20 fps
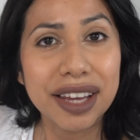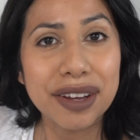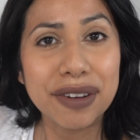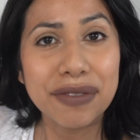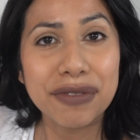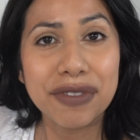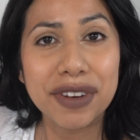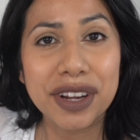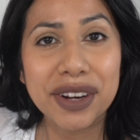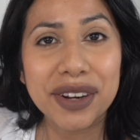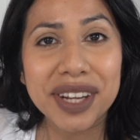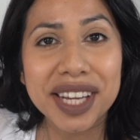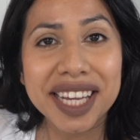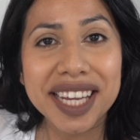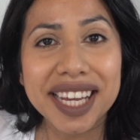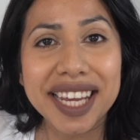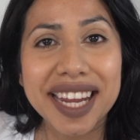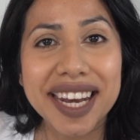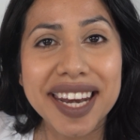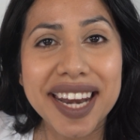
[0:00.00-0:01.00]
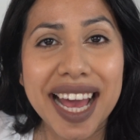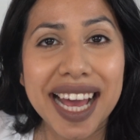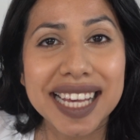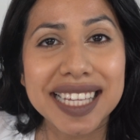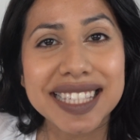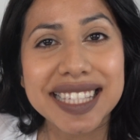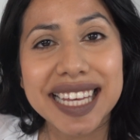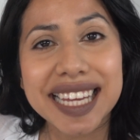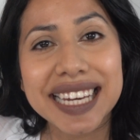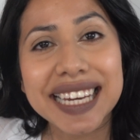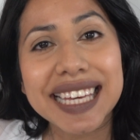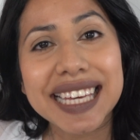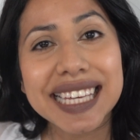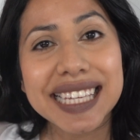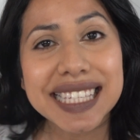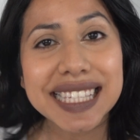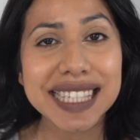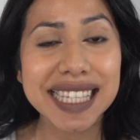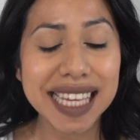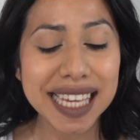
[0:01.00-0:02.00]
Very nice and
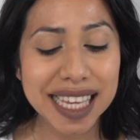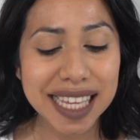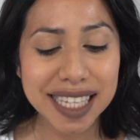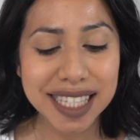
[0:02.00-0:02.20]
easy,